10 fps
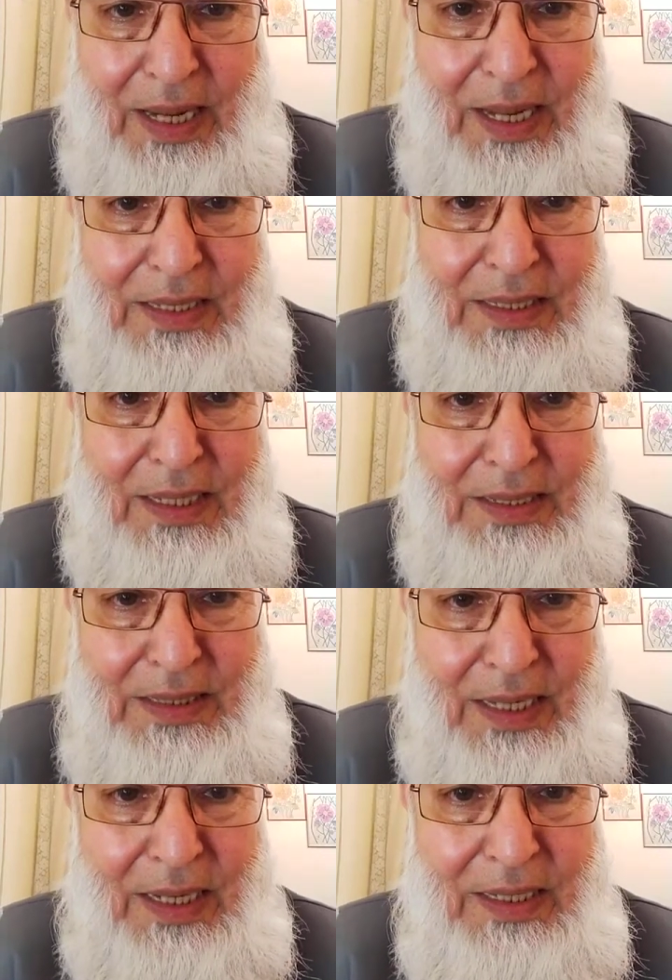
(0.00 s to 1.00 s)
as I
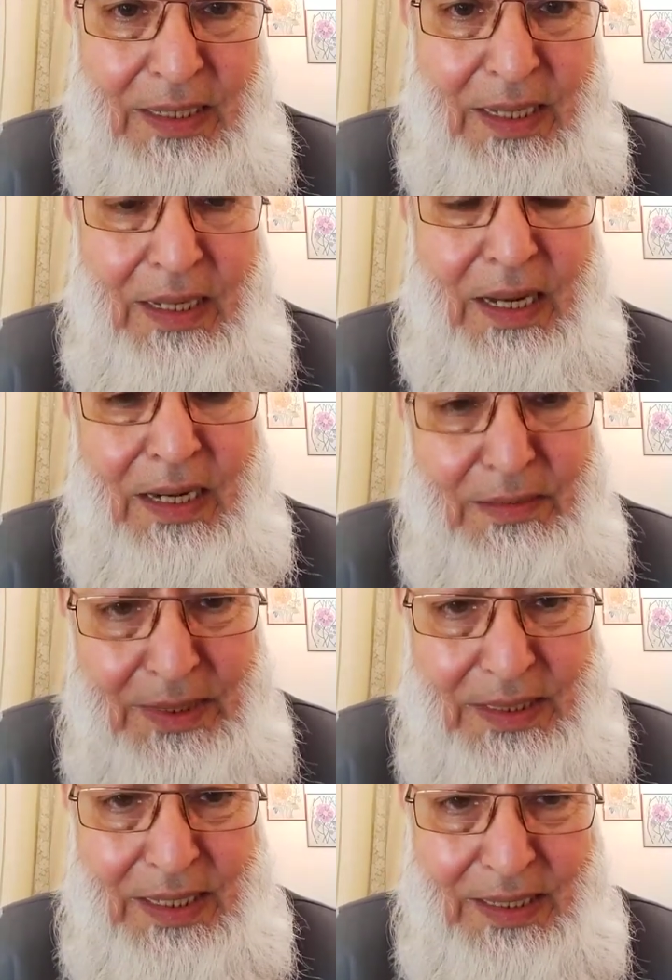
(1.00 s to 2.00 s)
said, and
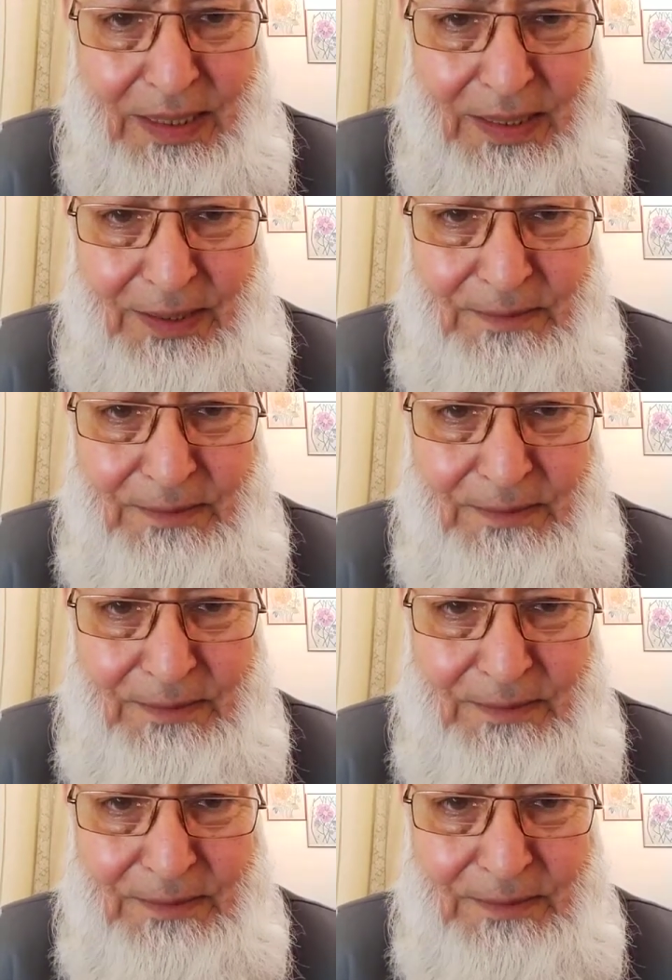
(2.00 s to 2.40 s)
mistakenly.